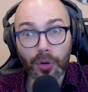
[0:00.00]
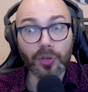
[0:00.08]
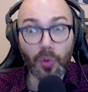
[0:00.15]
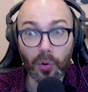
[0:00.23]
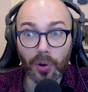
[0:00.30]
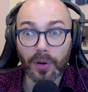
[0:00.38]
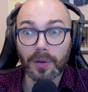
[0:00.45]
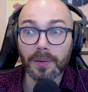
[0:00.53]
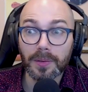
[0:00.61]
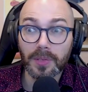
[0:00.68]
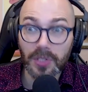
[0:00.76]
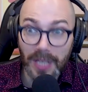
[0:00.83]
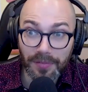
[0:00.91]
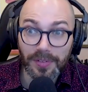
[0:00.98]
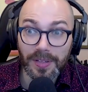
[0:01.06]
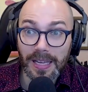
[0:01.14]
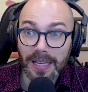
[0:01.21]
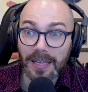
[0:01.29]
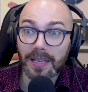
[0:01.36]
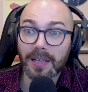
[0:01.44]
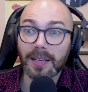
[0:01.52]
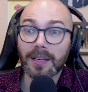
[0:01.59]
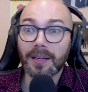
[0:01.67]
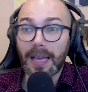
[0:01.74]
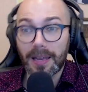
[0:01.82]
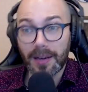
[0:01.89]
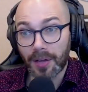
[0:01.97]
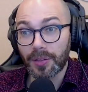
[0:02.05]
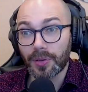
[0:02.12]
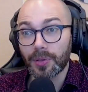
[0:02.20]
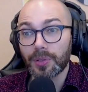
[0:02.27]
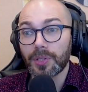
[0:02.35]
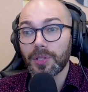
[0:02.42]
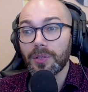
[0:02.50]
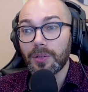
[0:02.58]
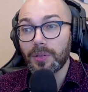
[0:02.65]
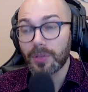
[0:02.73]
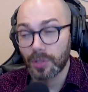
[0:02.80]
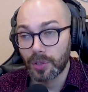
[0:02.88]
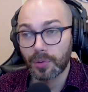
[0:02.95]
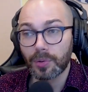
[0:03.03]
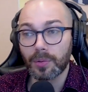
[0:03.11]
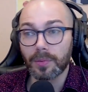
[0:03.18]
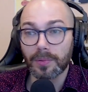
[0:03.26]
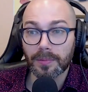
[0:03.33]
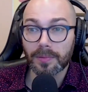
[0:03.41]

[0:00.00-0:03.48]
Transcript: your safety and others to